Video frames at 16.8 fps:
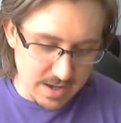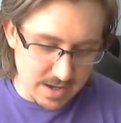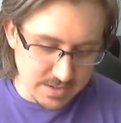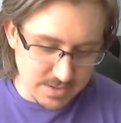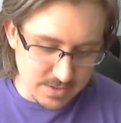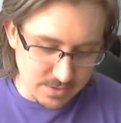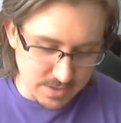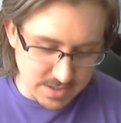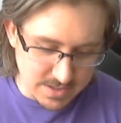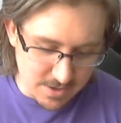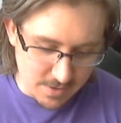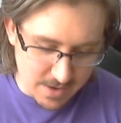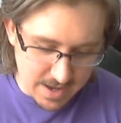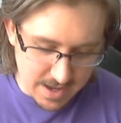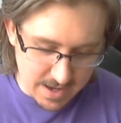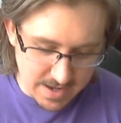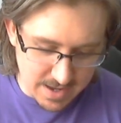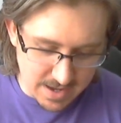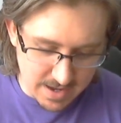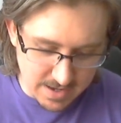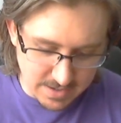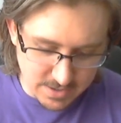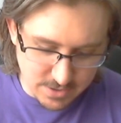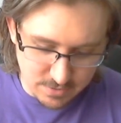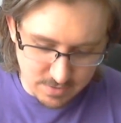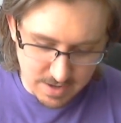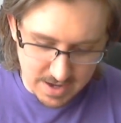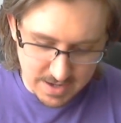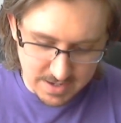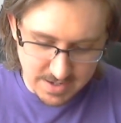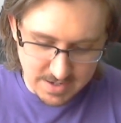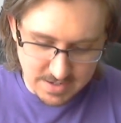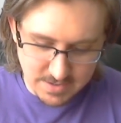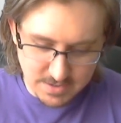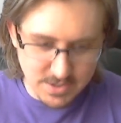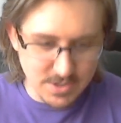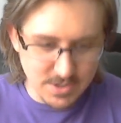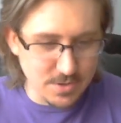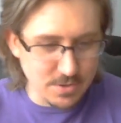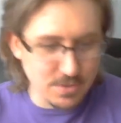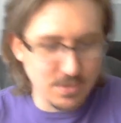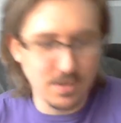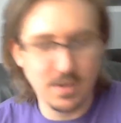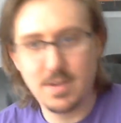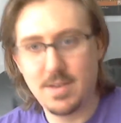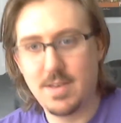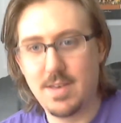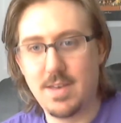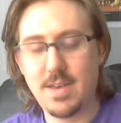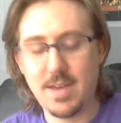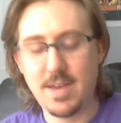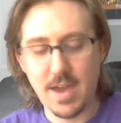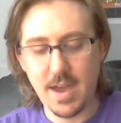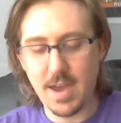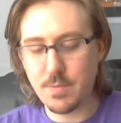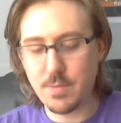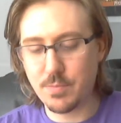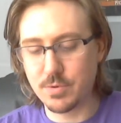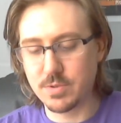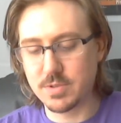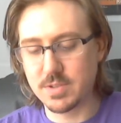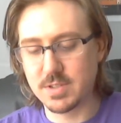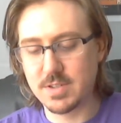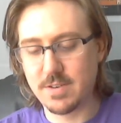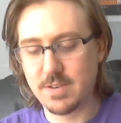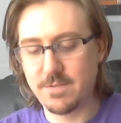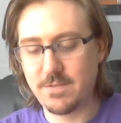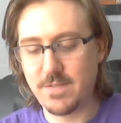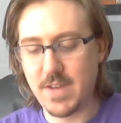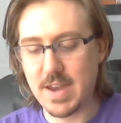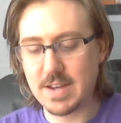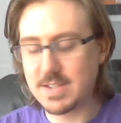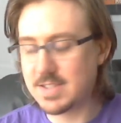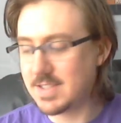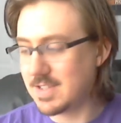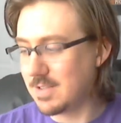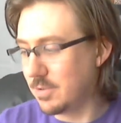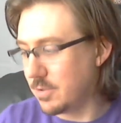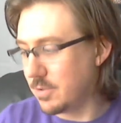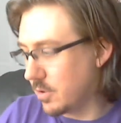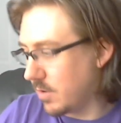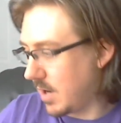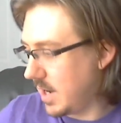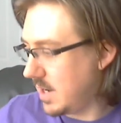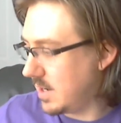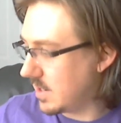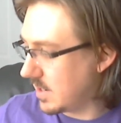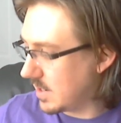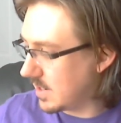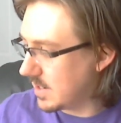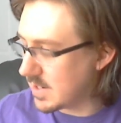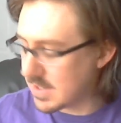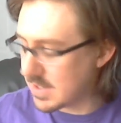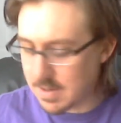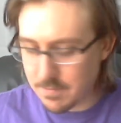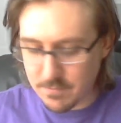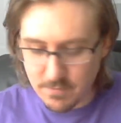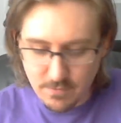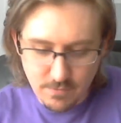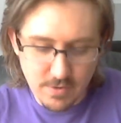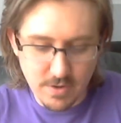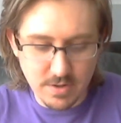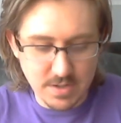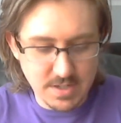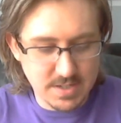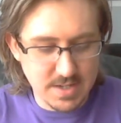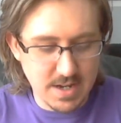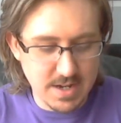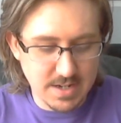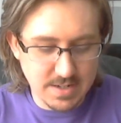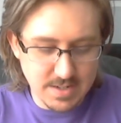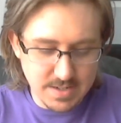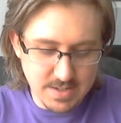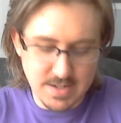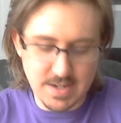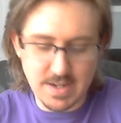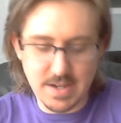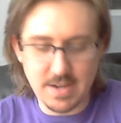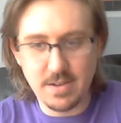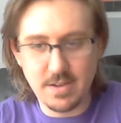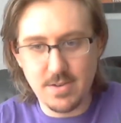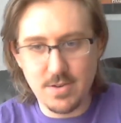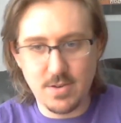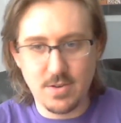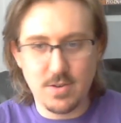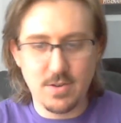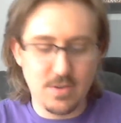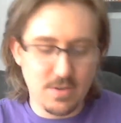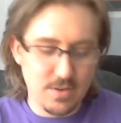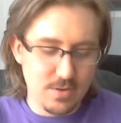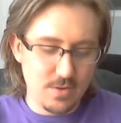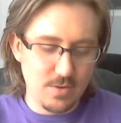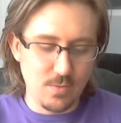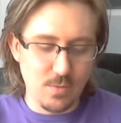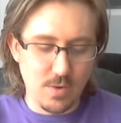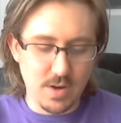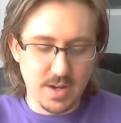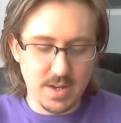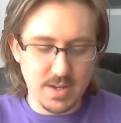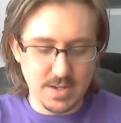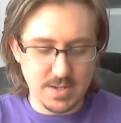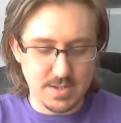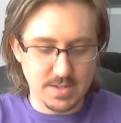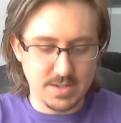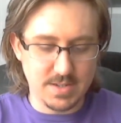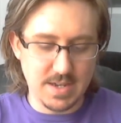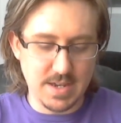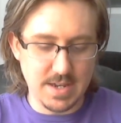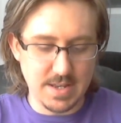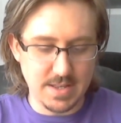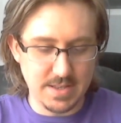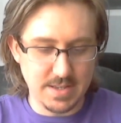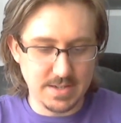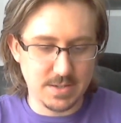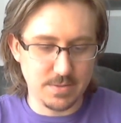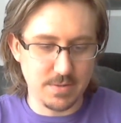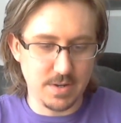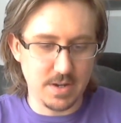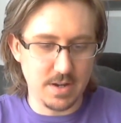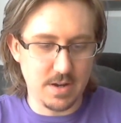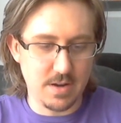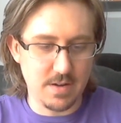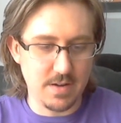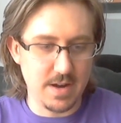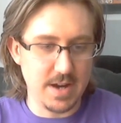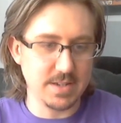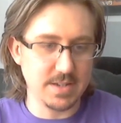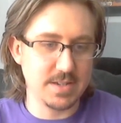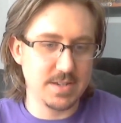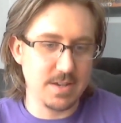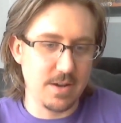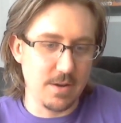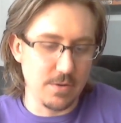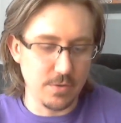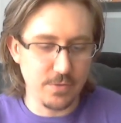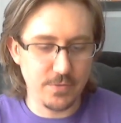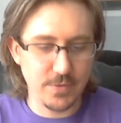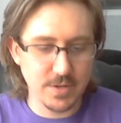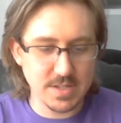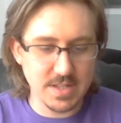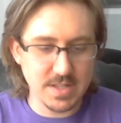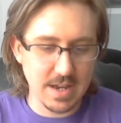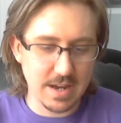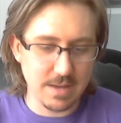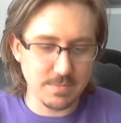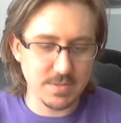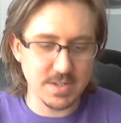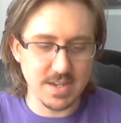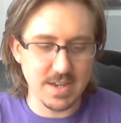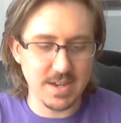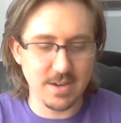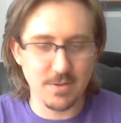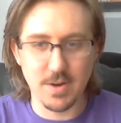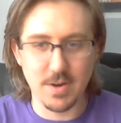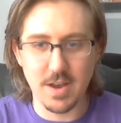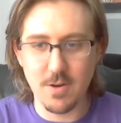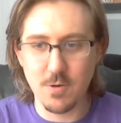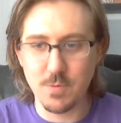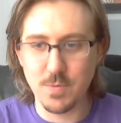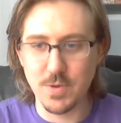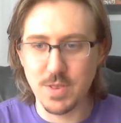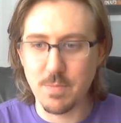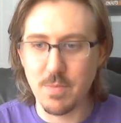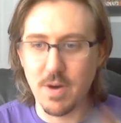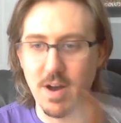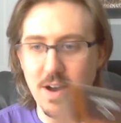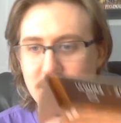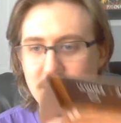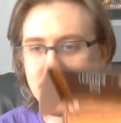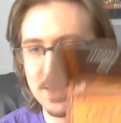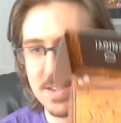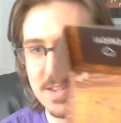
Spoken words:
So let's go ahead and crack into April's fantasy loot crate, because I'm very psyched to see what is in this one. Alright, so the first thing I'm seeing when I open the box